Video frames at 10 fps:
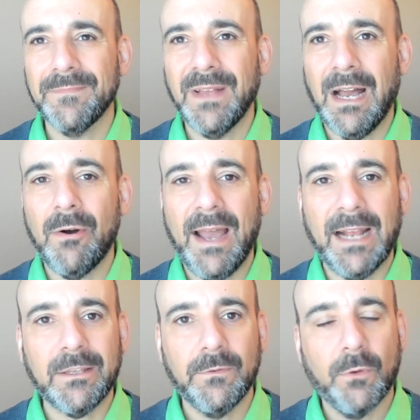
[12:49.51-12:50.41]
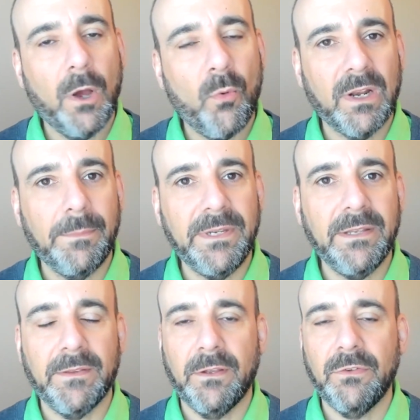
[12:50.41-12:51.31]
how active do I want to be
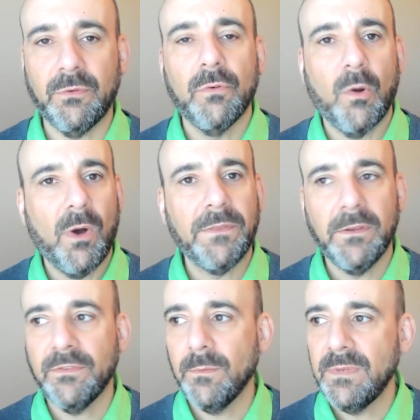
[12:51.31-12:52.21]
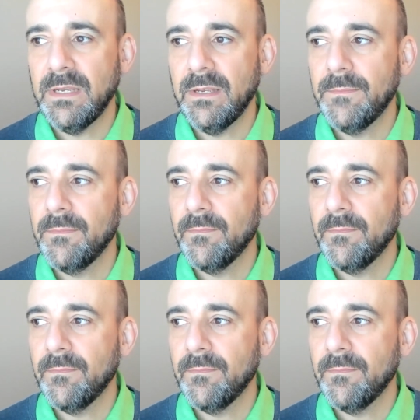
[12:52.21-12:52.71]
in this? Do I want this to be